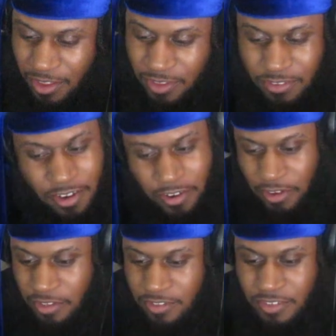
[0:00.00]
Sorry,
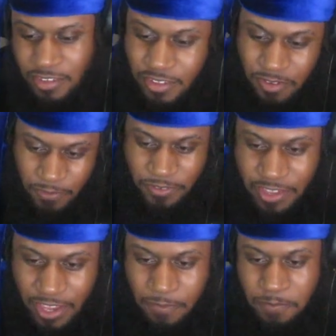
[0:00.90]
it's
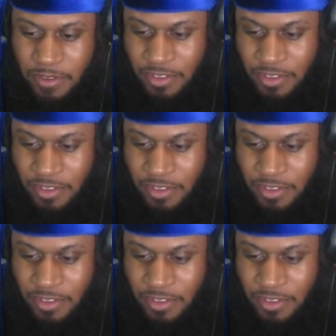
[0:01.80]
overcame me.